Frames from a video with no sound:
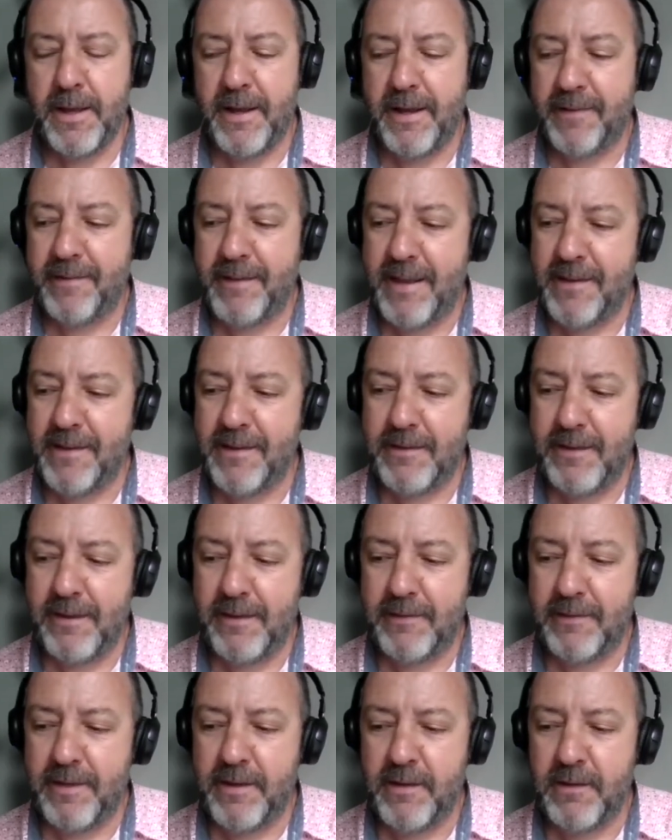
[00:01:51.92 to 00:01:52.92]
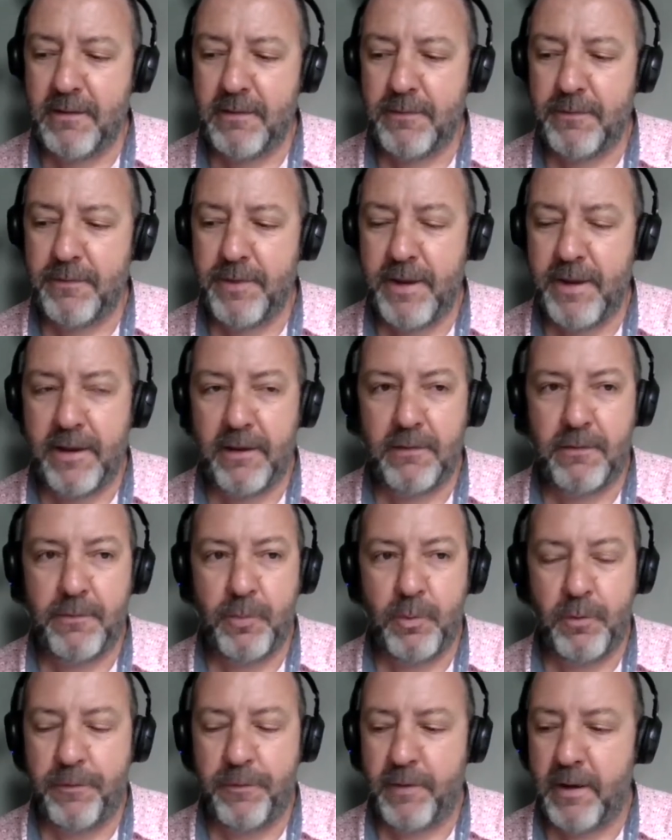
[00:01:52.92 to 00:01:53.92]
And I attended these dinners for the next
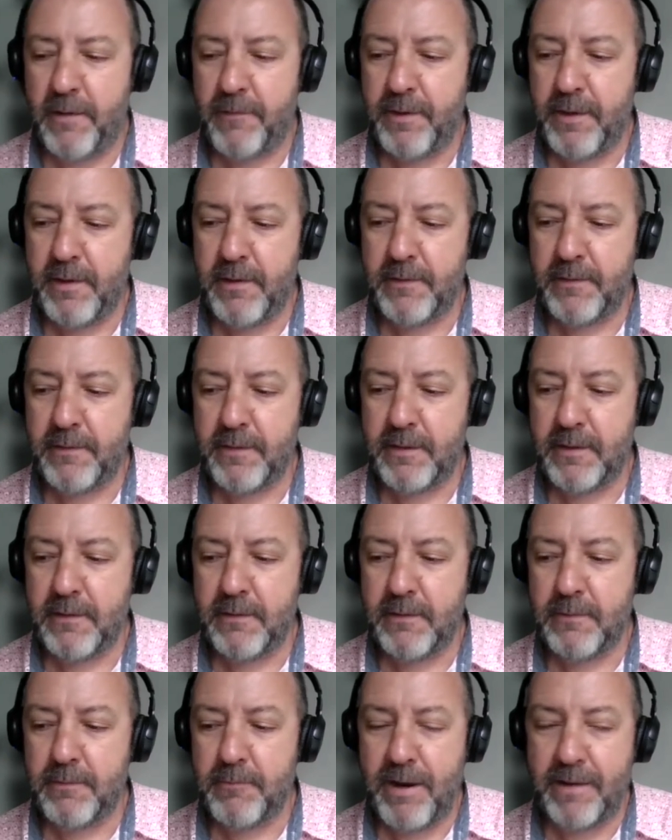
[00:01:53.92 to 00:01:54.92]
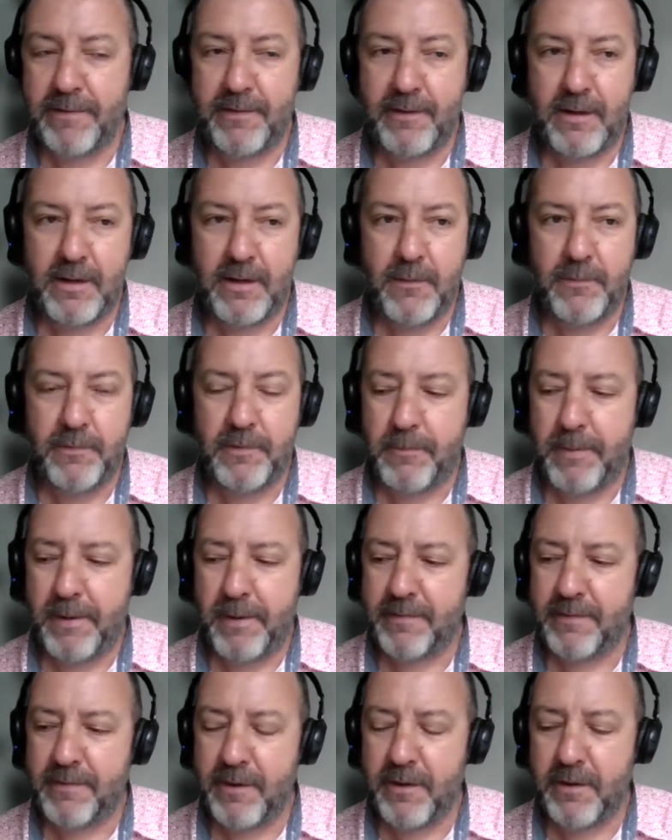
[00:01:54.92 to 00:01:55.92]
4 or 5 years, and it practically was the
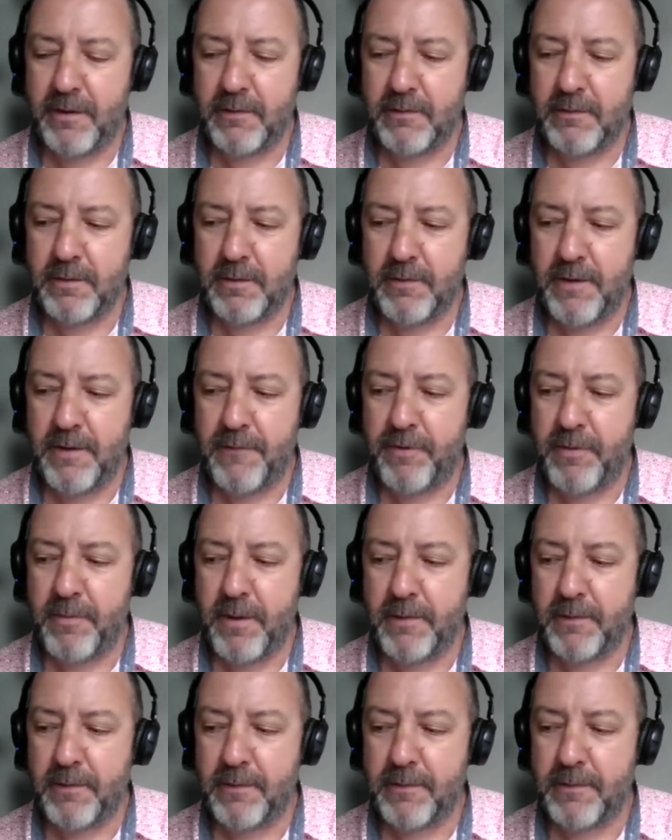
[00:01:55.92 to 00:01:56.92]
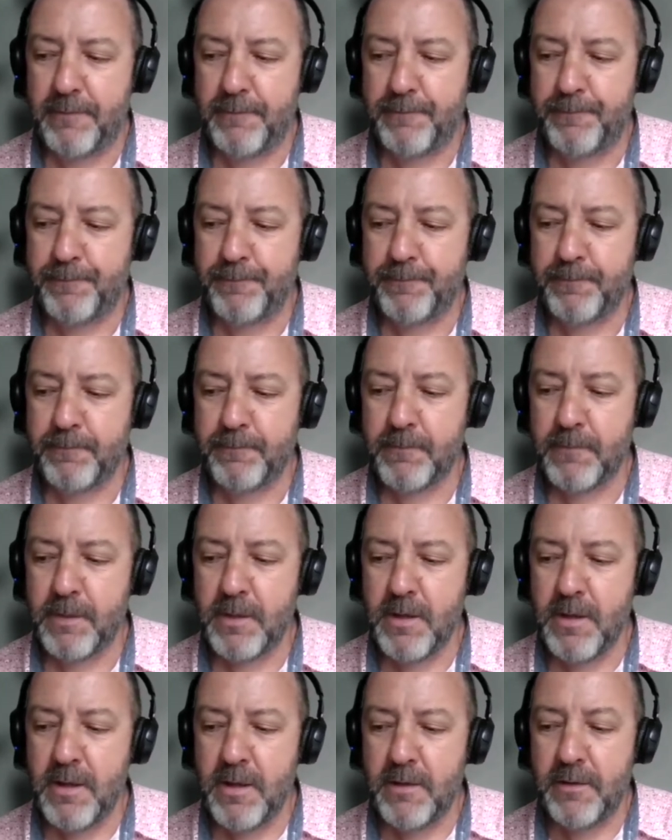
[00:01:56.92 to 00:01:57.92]
best night of every month.
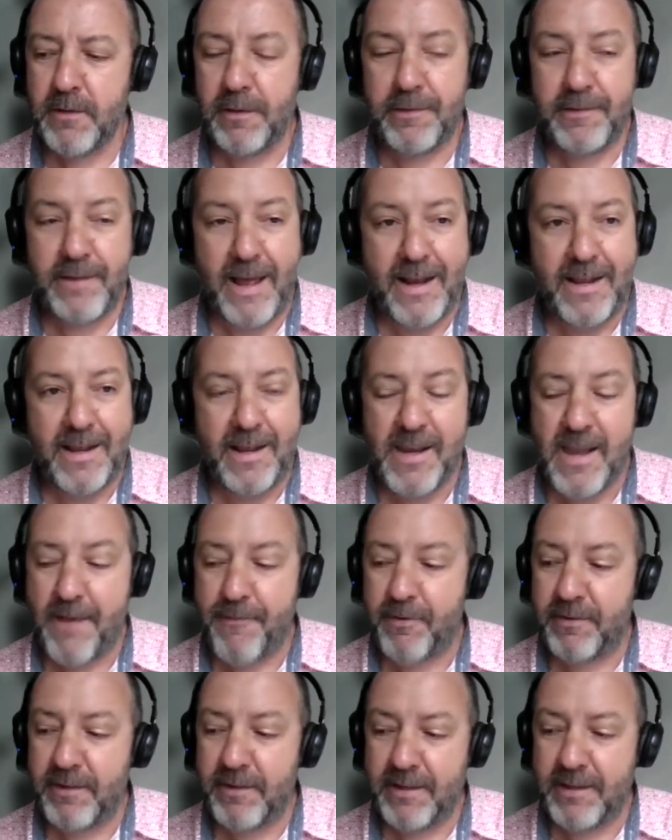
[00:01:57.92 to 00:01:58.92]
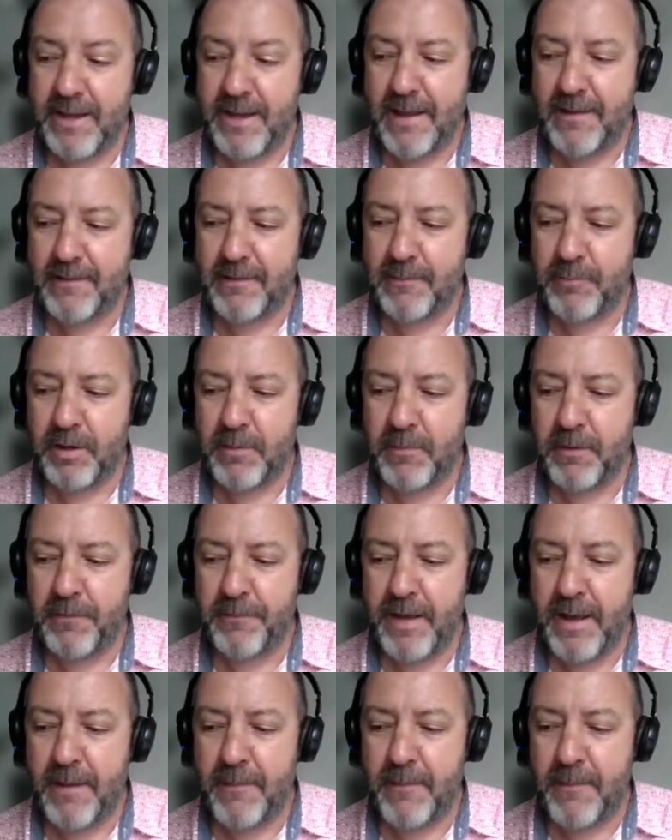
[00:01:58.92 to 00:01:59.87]
Though sadly, I never did get to bring my